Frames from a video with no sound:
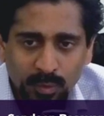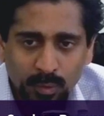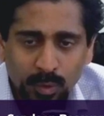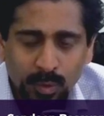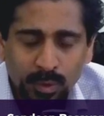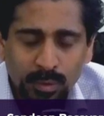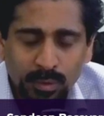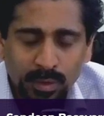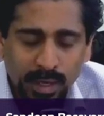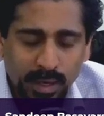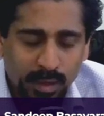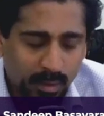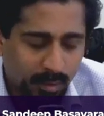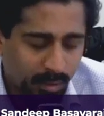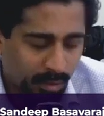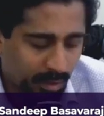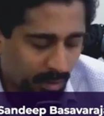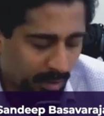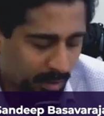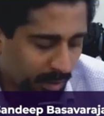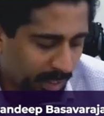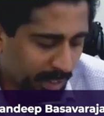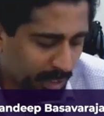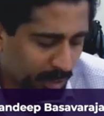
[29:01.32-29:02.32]
we would
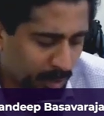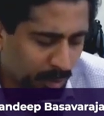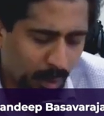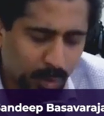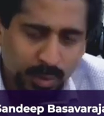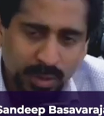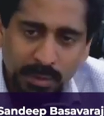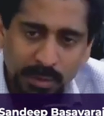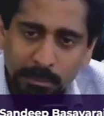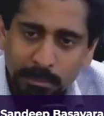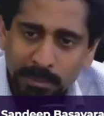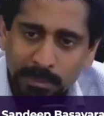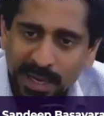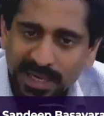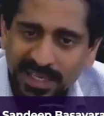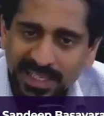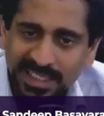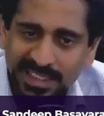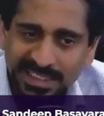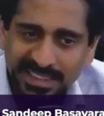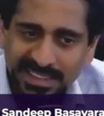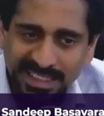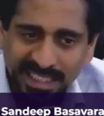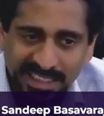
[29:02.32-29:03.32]
not, like not to
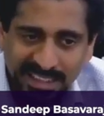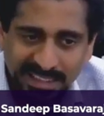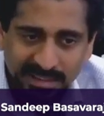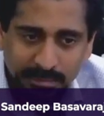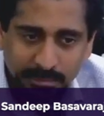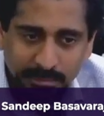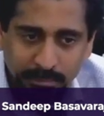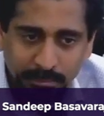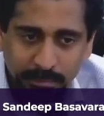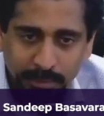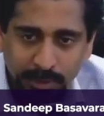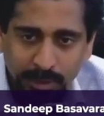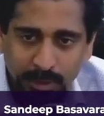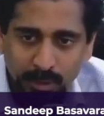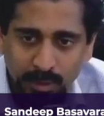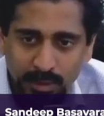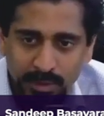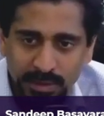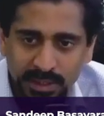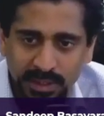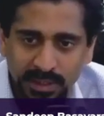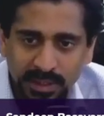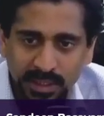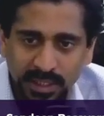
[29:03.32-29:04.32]
implant a stent
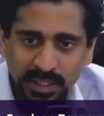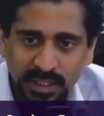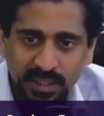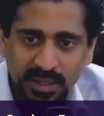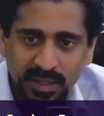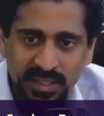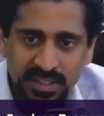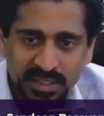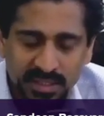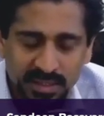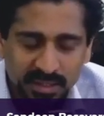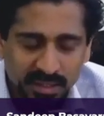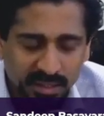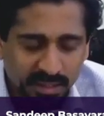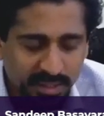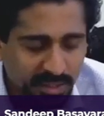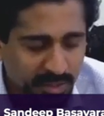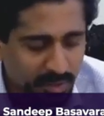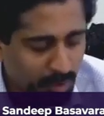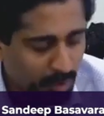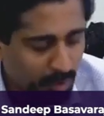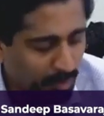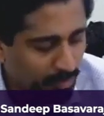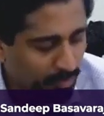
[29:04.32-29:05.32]
because it increases the
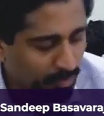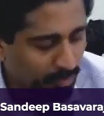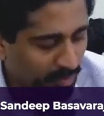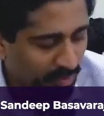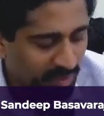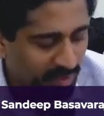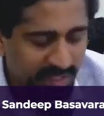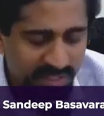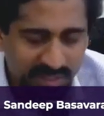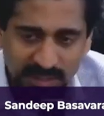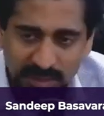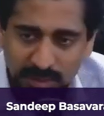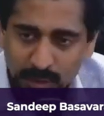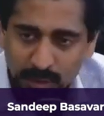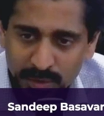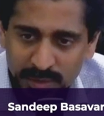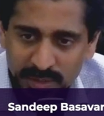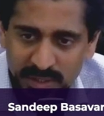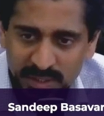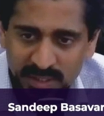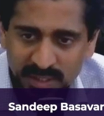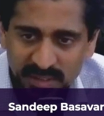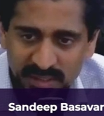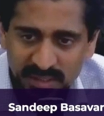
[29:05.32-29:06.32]
risk of
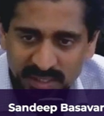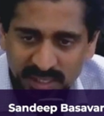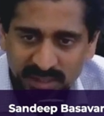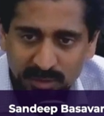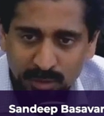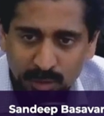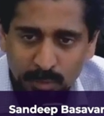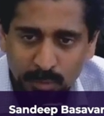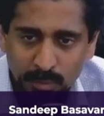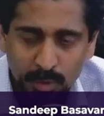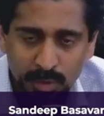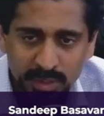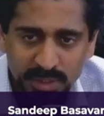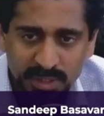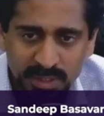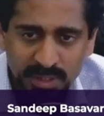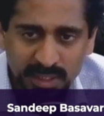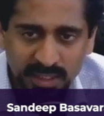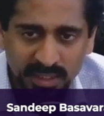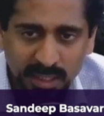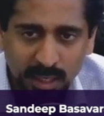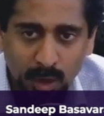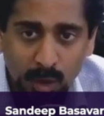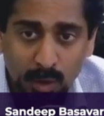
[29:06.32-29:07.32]
restenosis and stent
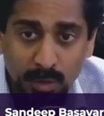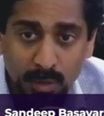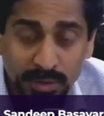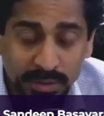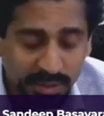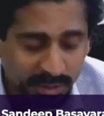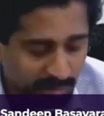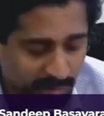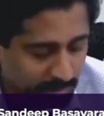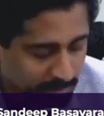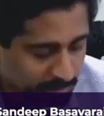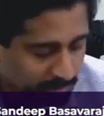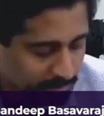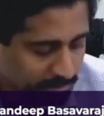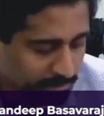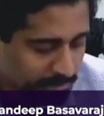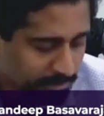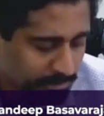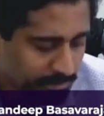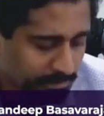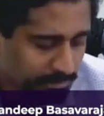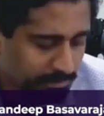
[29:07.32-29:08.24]
thrombosis in the long term.